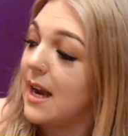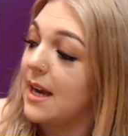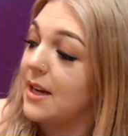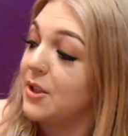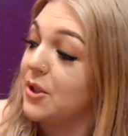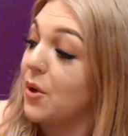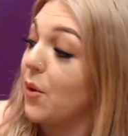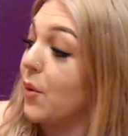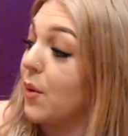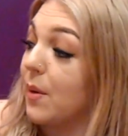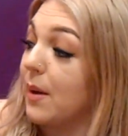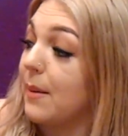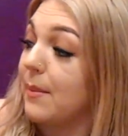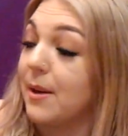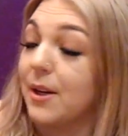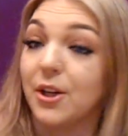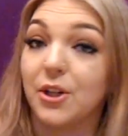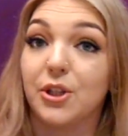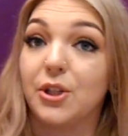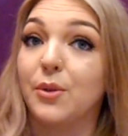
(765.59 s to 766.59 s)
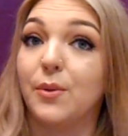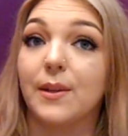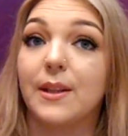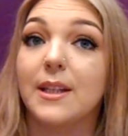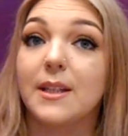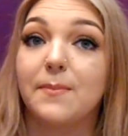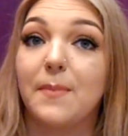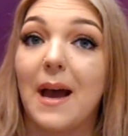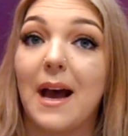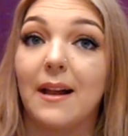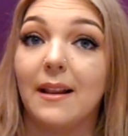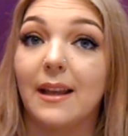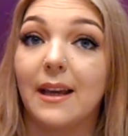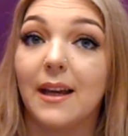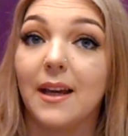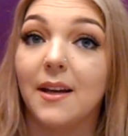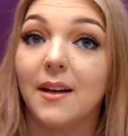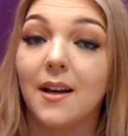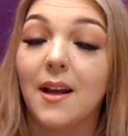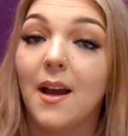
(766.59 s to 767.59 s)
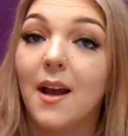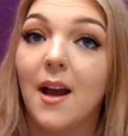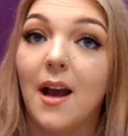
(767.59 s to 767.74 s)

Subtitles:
I don't know what I'm going to do with this palette.